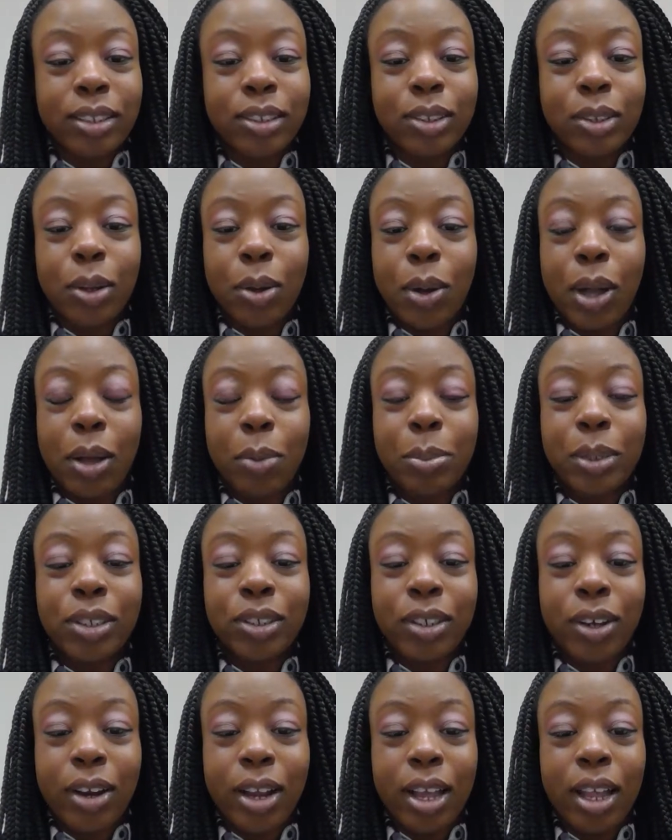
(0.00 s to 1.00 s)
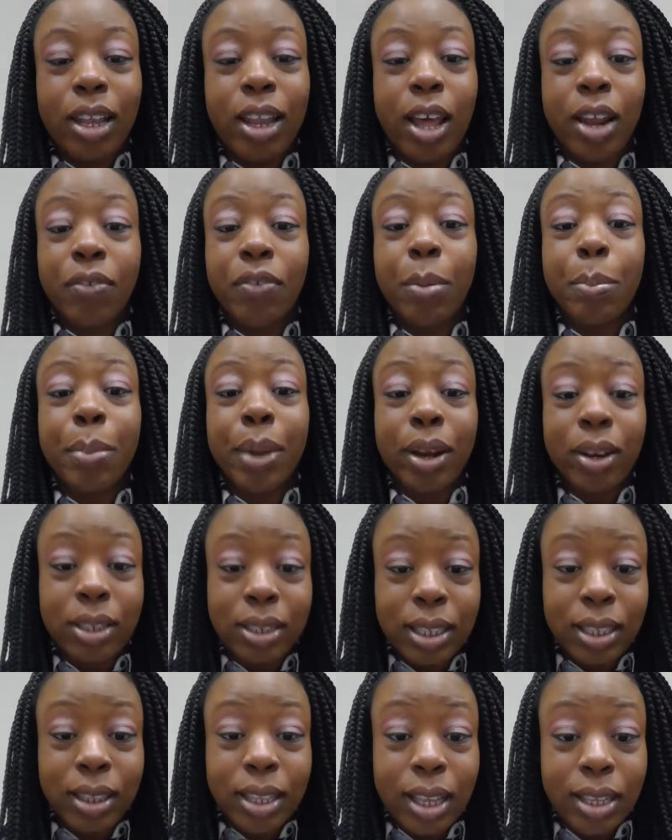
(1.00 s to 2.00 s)
So I'll be sharing a lot of
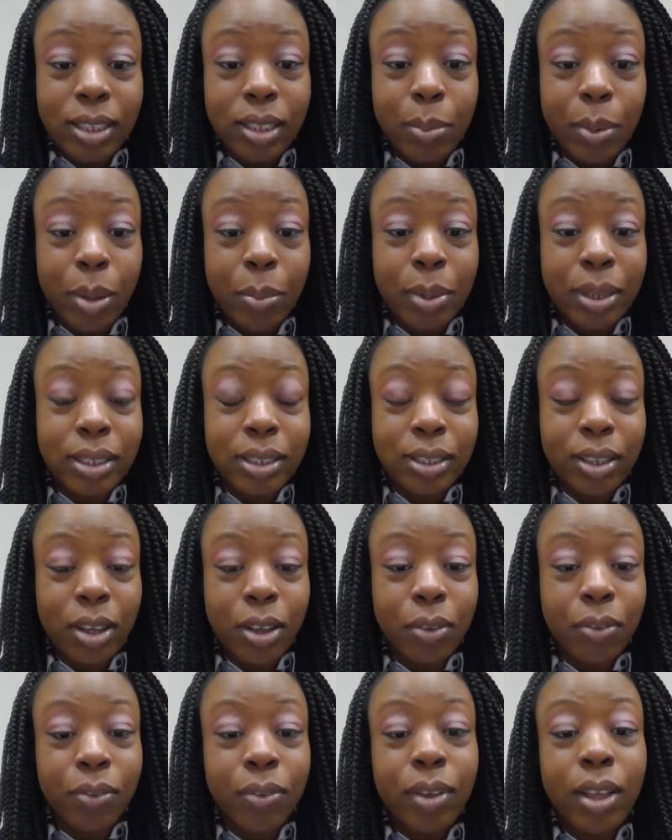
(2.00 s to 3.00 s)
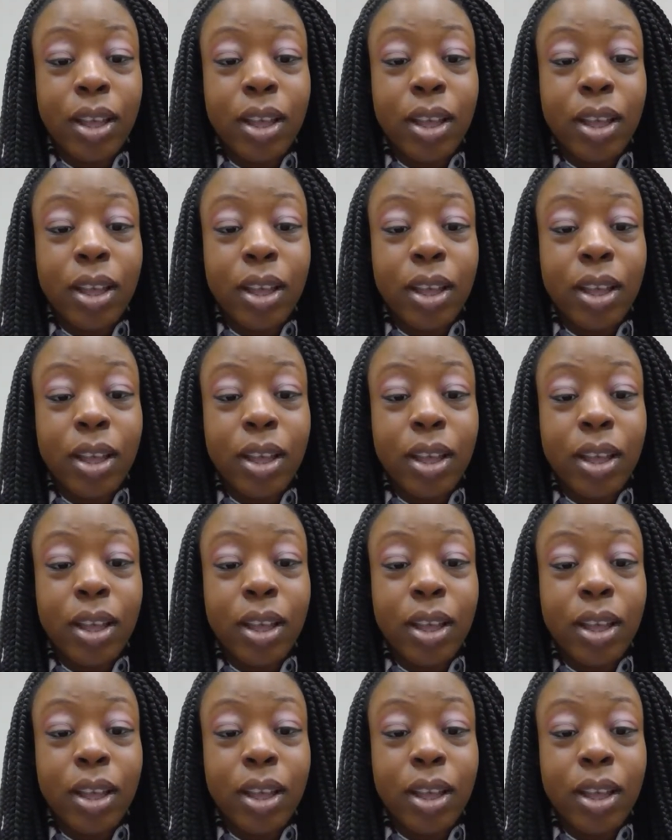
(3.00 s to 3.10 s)
embarrassing things about myself.